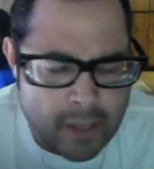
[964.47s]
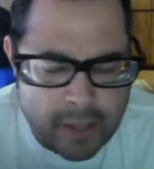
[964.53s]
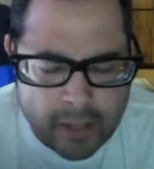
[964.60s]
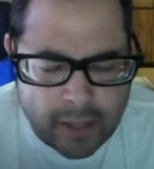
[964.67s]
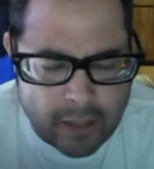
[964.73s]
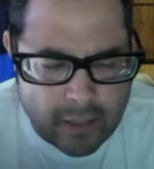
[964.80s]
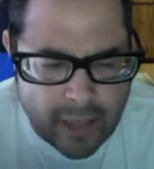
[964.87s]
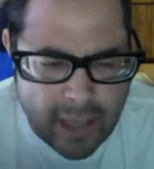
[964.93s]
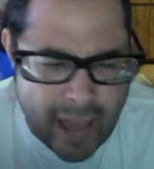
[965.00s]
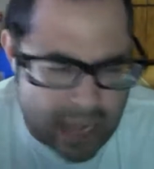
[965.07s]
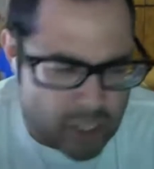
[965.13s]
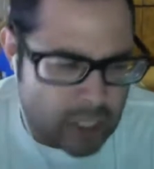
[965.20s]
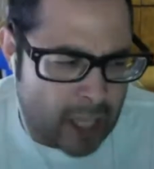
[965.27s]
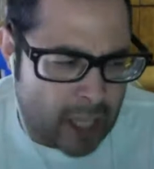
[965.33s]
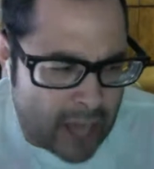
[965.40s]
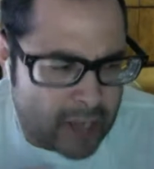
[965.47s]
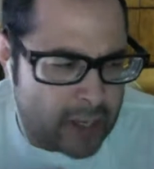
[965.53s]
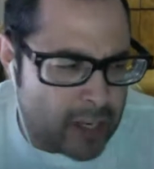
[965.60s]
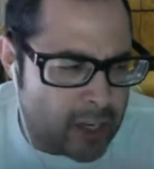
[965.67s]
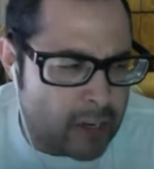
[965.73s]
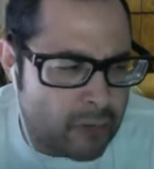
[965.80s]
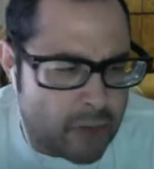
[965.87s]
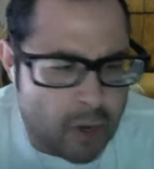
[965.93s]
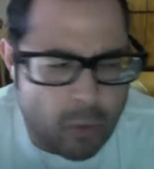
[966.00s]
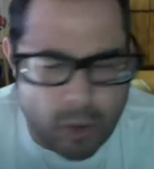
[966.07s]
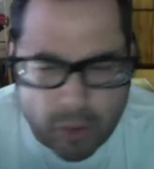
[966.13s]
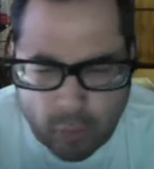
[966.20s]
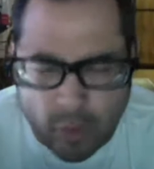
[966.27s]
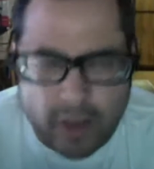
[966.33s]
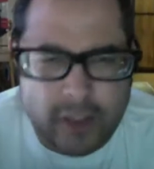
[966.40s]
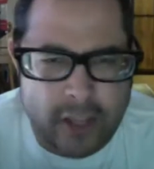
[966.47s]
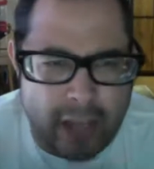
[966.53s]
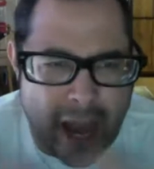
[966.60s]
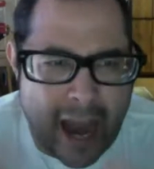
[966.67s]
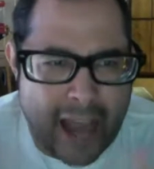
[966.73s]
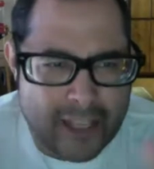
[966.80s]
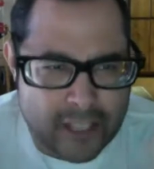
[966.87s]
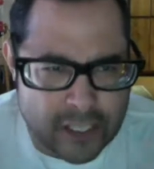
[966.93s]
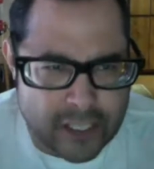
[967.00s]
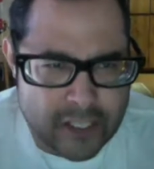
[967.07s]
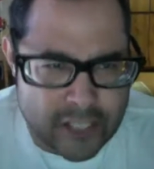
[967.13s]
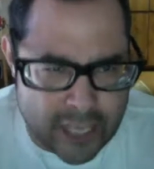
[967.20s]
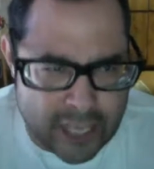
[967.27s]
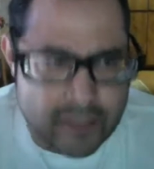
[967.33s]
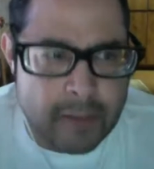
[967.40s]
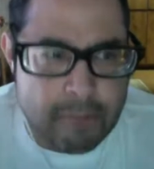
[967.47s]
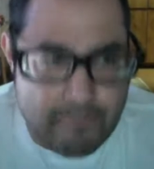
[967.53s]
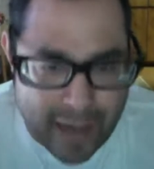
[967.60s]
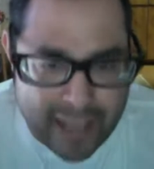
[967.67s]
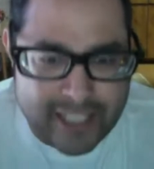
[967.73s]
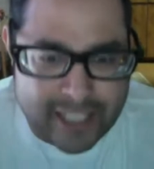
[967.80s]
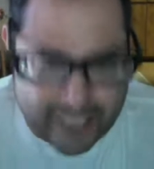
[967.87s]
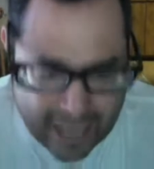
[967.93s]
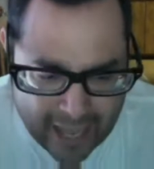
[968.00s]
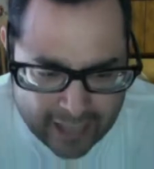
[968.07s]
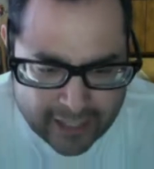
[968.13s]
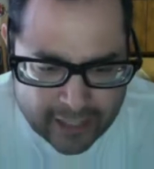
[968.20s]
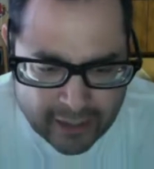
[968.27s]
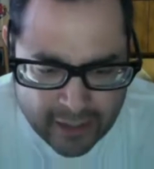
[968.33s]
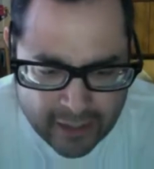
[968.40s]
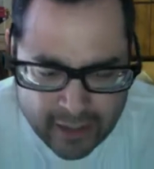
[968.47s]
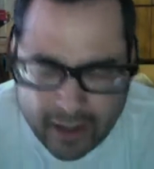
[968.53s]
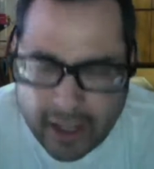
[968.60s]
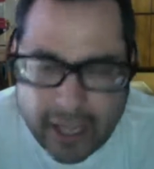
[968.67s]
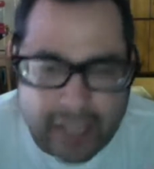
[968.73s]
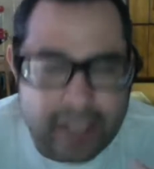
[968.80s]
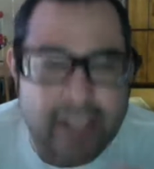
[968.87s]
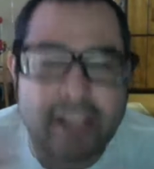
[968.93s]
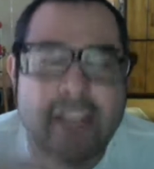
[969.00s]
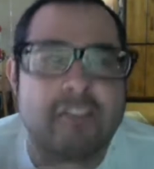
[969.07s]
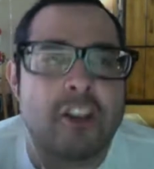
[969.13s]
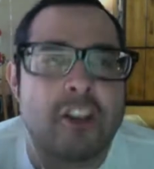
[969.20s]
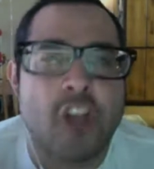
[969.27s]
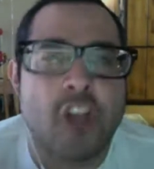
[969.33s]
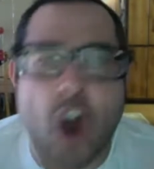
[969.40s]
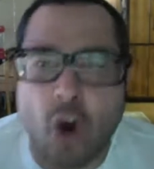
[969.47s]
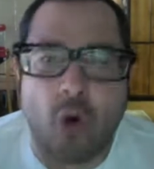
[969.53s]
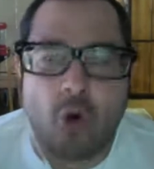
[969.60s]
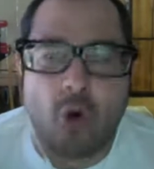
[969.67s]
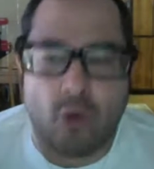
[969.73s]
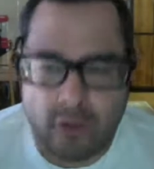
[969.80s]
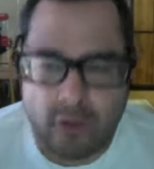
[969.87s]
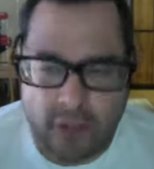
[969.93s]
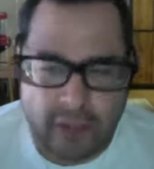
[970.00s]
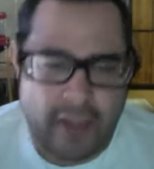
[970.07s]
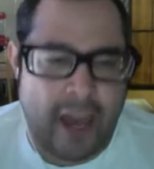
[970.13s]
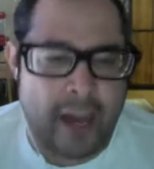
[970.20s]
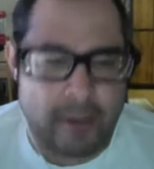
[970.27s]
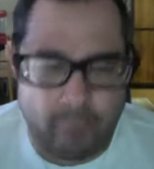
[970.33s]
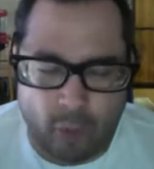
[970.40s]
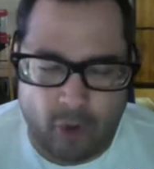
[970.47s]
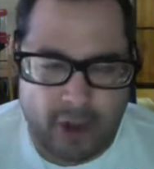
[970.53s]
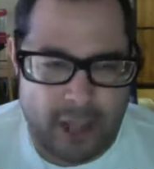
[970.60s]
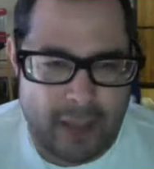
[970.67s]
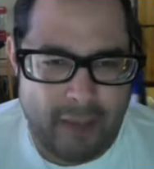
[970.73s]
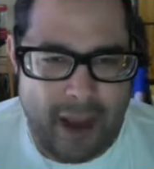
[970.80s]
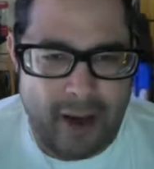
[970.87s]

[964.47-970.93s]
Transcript: They actually had an interview with one of the guys that is in the base set. He didn't even know that they had a board game out.